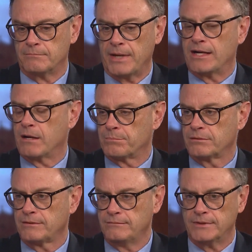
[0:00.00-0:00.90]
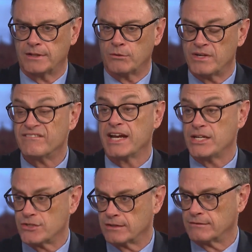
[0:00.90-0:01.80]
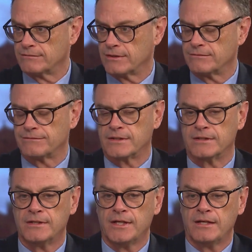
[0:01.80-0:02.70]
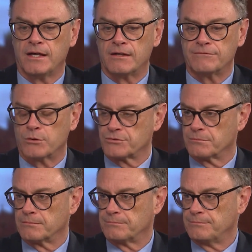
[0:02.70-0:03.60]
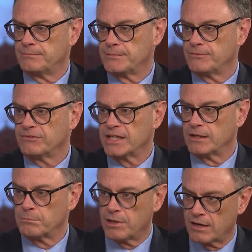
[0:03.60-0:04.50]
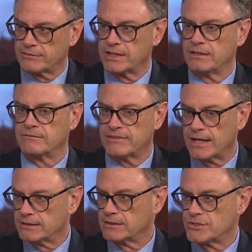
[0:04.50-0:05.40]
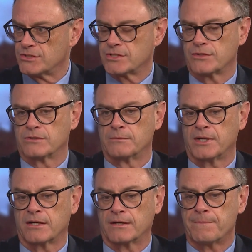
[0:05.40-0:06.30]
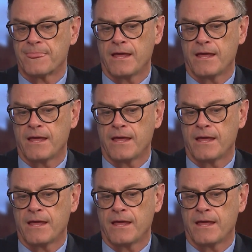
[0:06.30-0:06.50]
made-up, invasion of folks from fleeing poverty and violence in Central America.